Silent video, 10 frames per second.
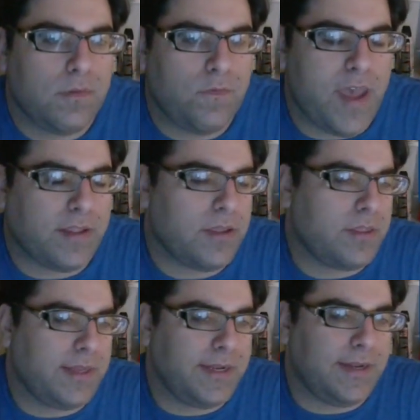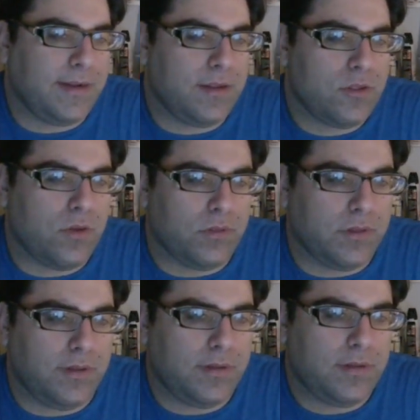Fact is that he didn't insult
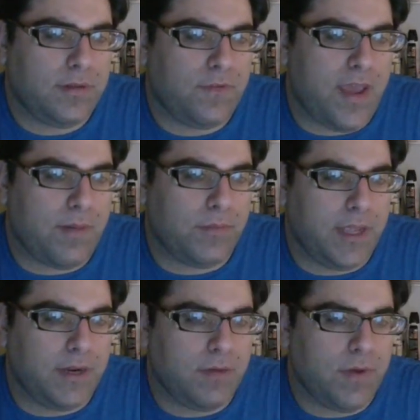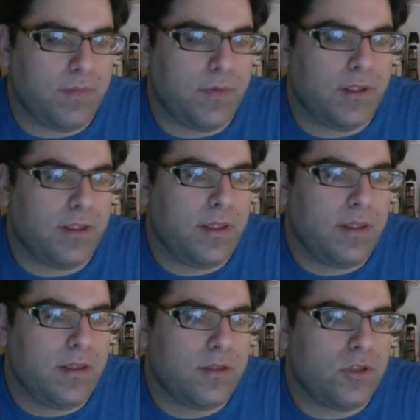the family anyway, but
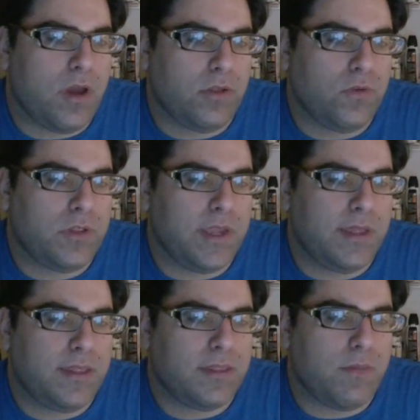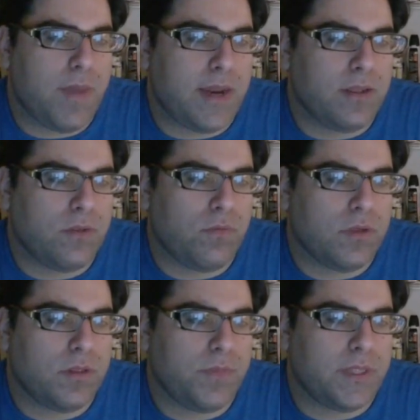she also stated that the menace
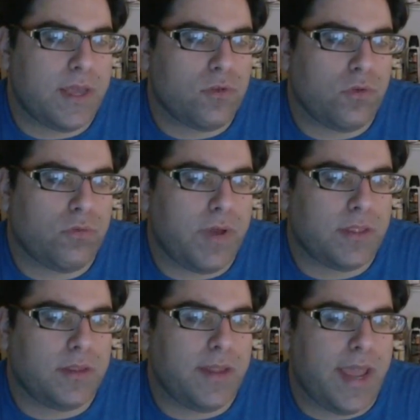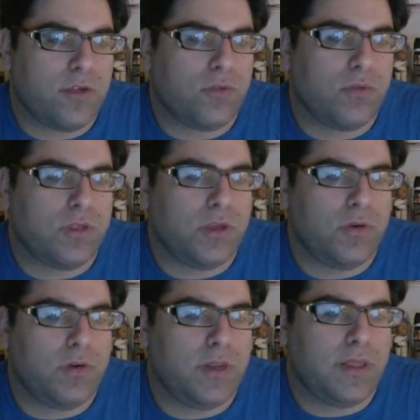was the potential threat to national
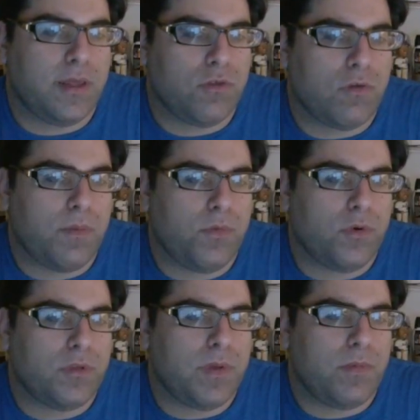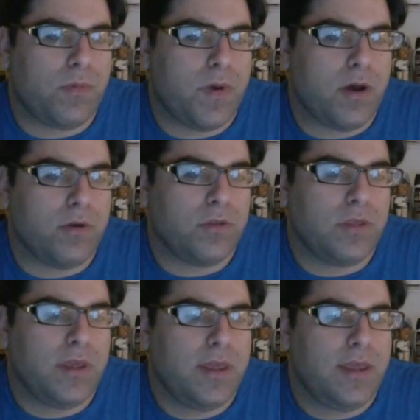security that Trump or his people
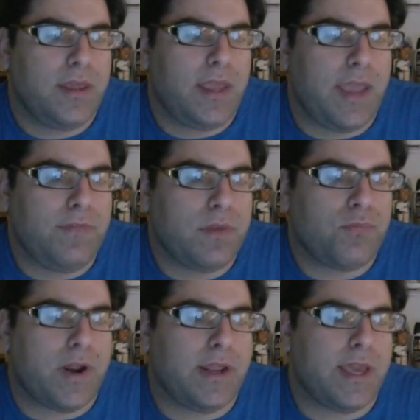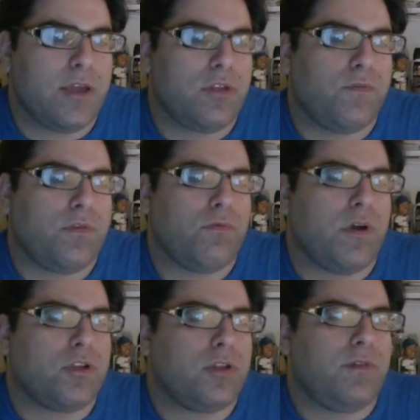pose if the predication for the
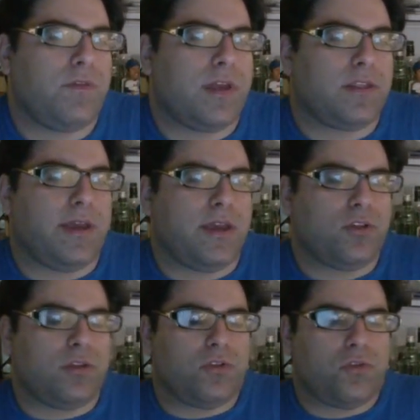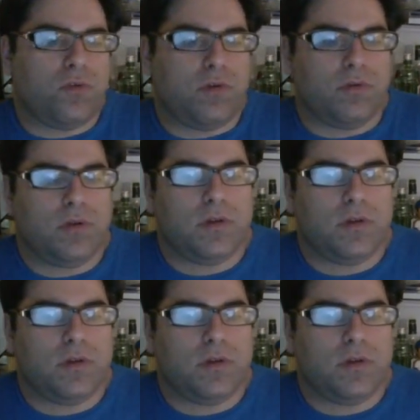Russian investigation is true.